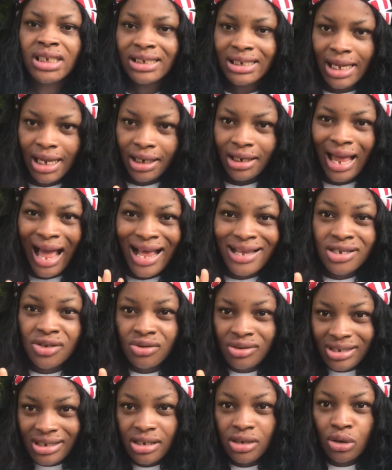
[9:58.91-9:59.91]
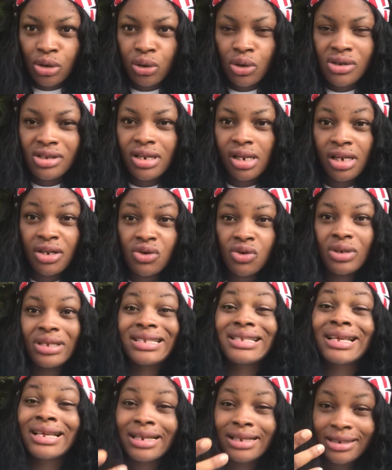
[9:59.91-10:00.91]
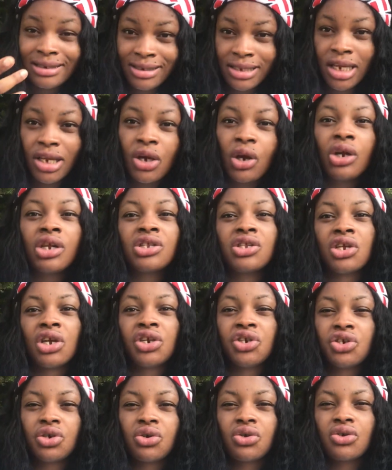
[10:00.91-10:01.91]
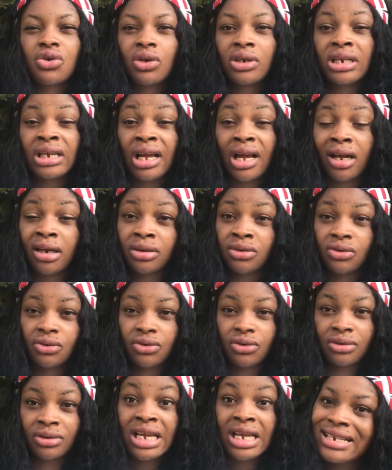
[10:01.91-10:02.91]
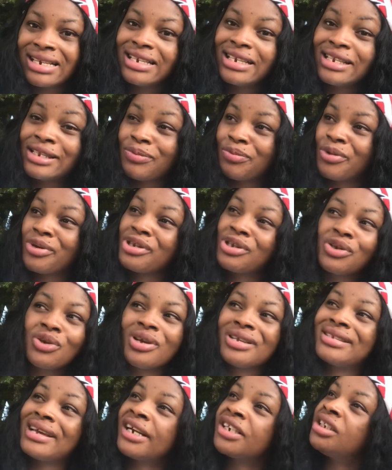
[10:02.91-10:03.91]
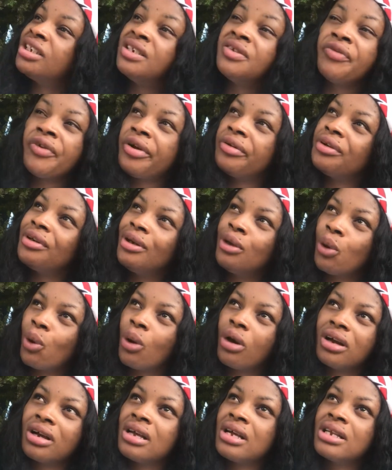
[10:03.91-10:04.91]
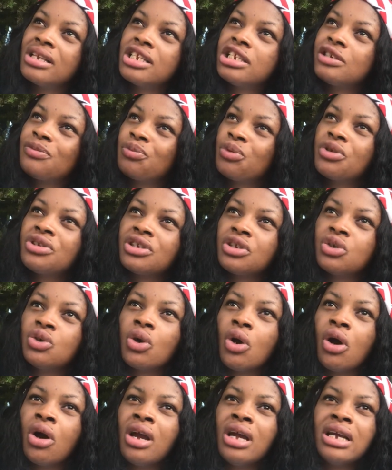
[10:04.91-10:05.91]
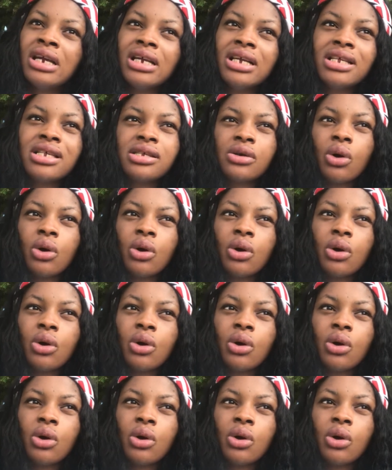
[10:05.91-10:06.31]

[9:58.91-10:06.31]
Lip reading: Then as you sit closely to it, say your intentions on the candles. This procedure is actually very long. This procedure, it